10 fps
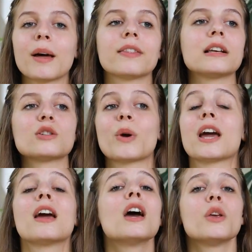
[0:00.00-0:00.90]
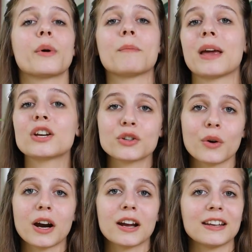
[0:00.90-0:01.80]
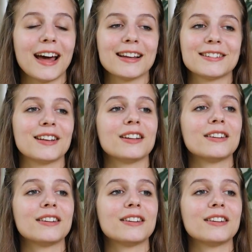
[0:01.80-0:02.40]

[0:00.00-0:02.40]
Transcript: and this way you can make sure that